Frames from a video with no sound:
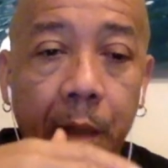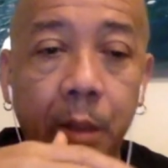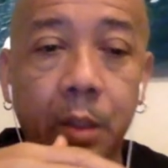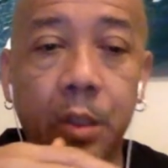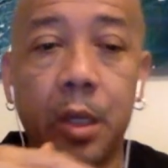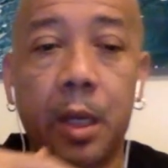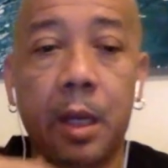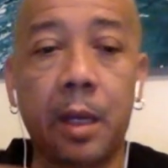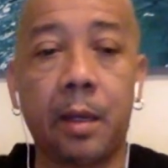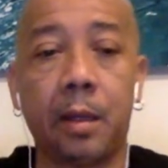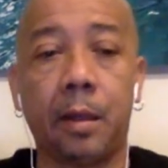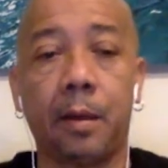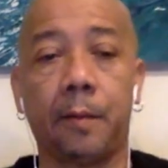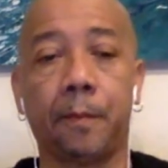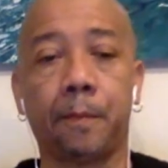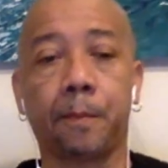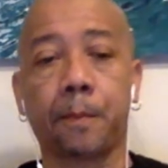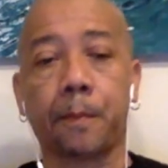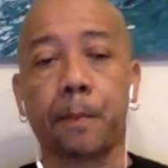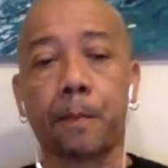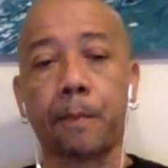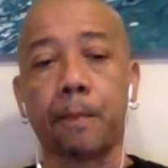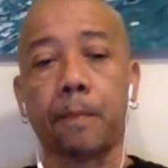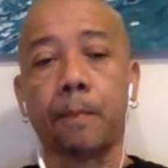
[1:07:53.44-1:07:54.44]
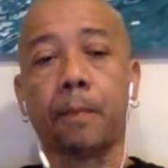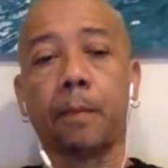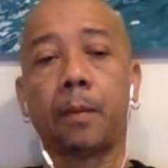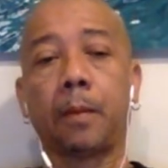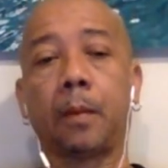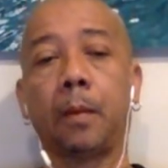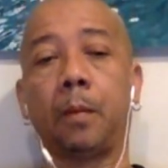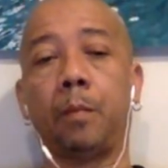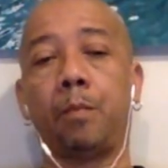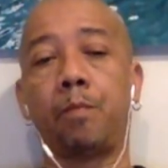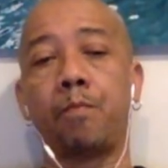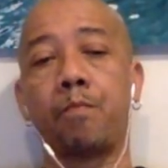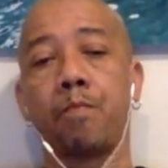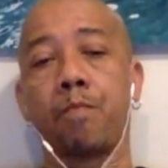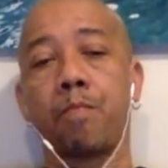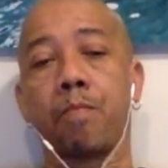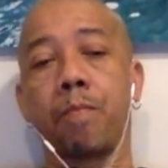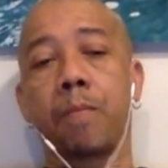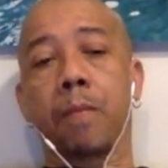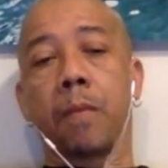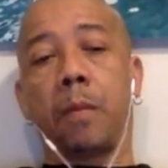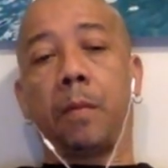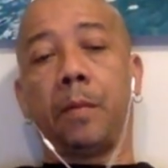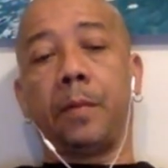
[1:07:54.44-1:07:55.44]
Chiney
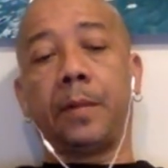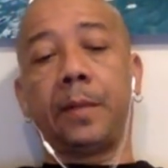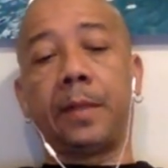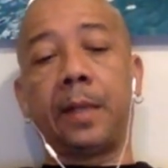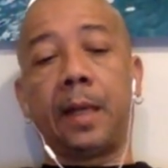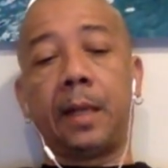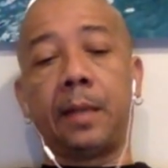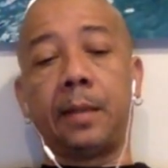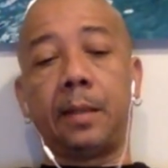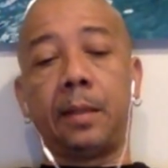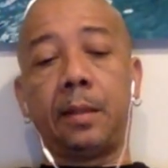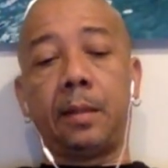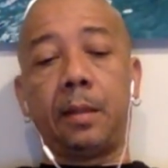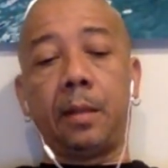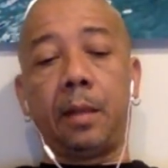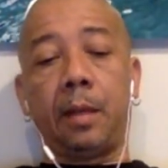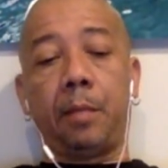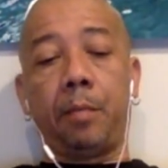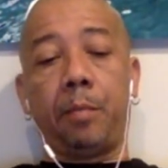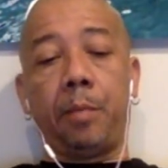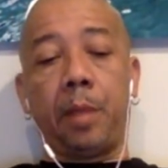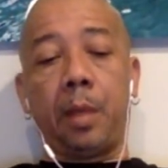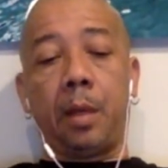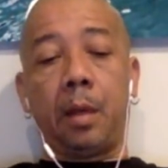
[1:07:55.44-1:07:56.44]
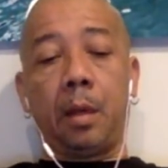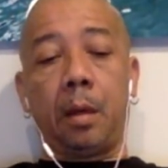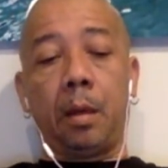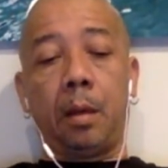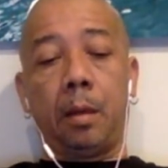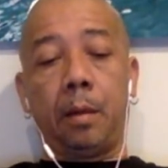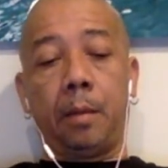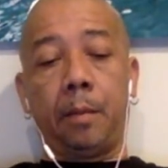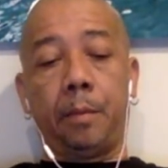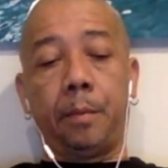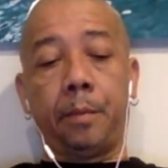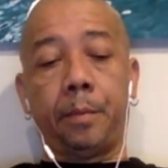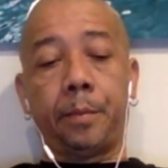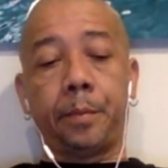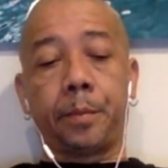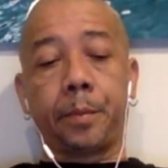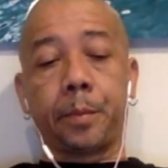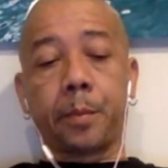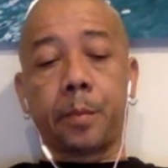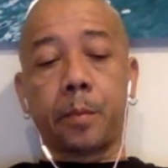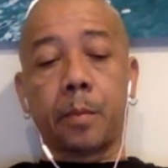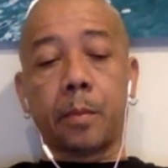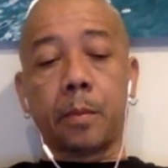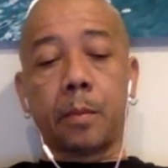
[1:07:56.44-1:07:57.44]
started to get bigger.
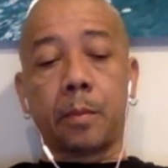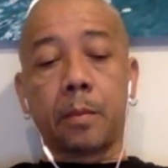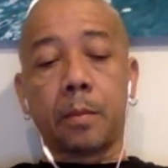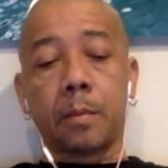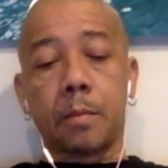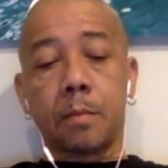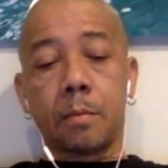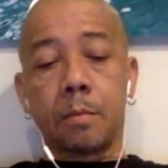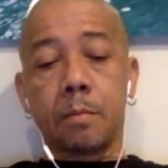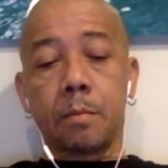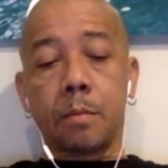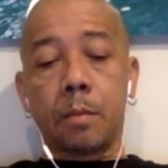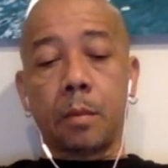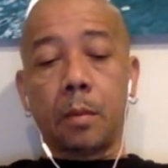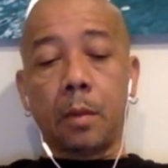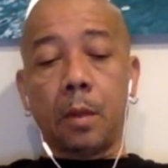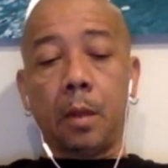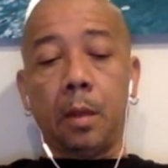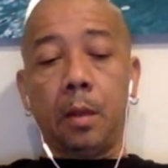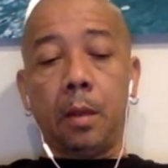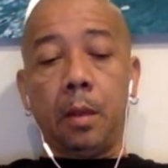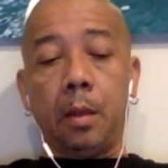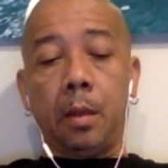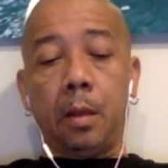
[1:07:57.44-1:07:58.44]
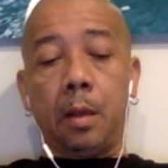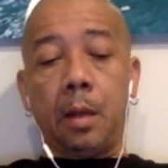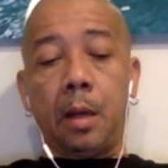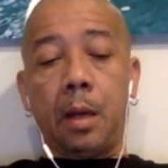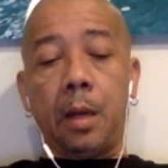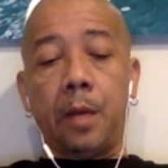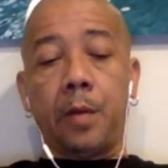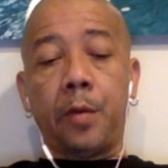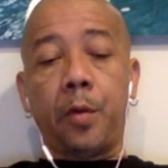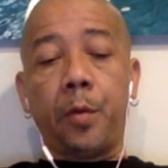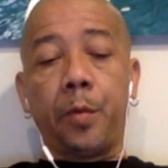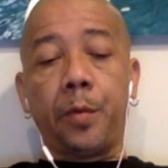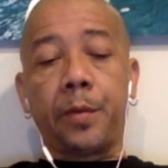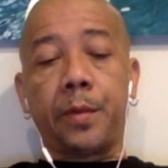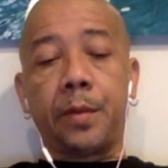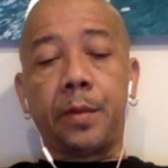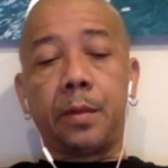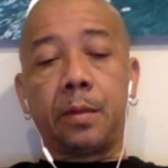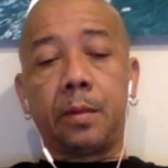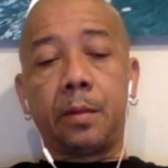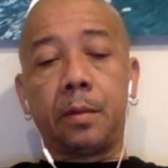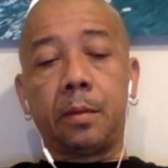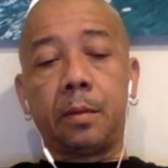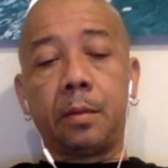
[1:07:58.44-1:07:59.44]
Mm-hmm. And
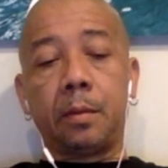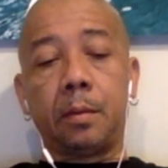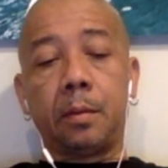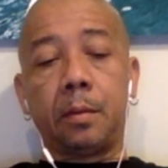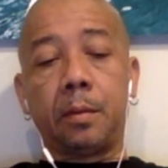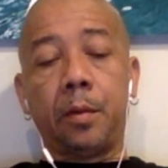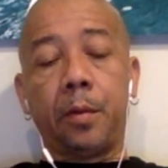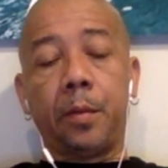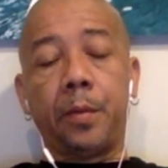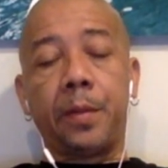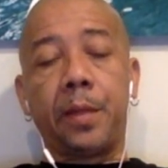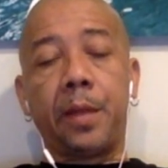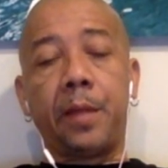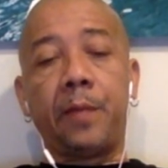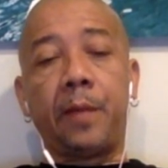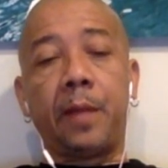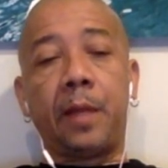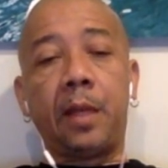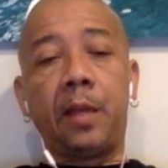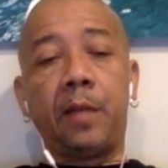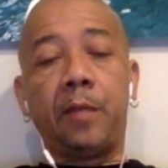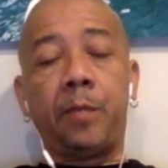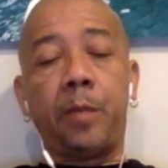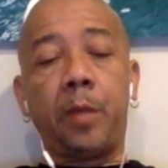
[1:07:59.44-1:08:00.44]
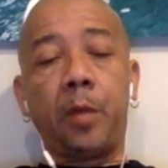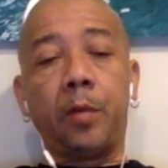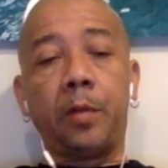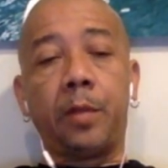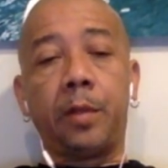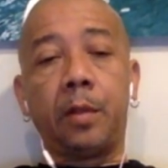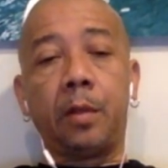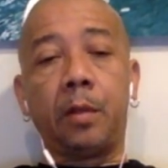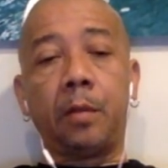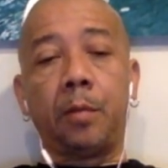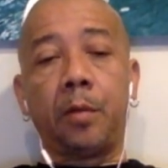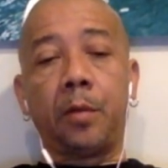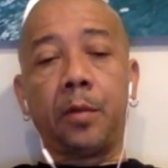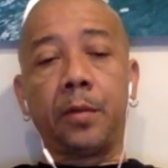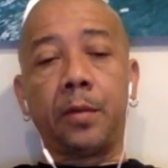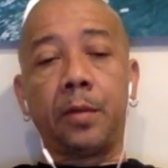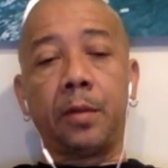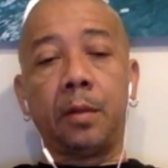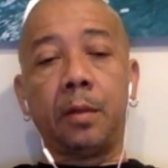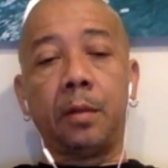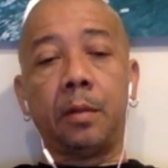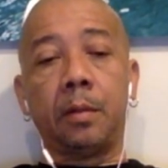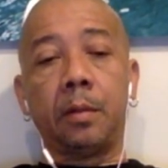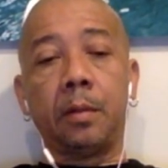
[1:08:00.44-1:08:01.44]
Dups Dups never leave me out in that
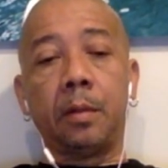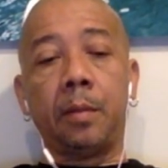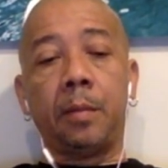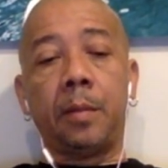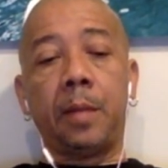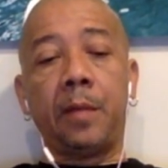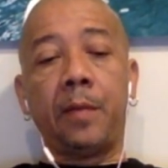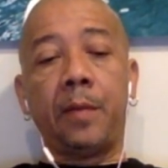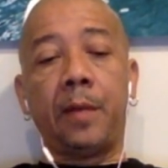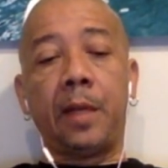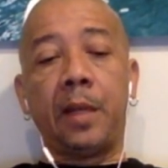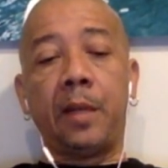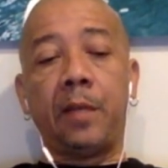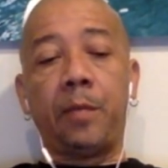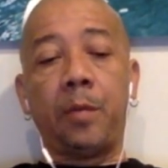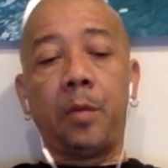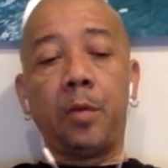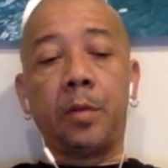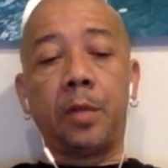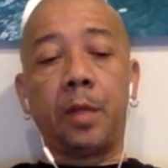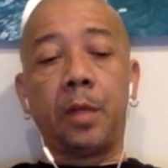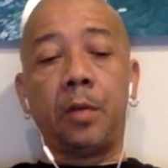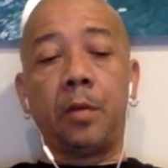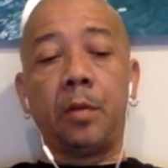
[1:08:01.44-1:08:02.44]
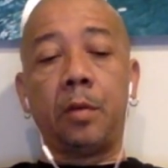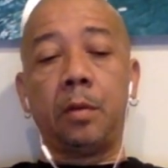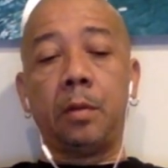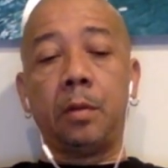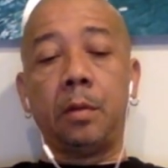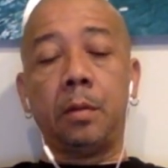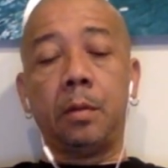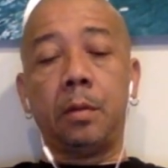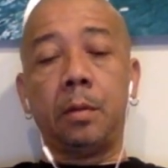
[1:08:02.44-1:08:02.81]
muscle. It never leave me out of nothing.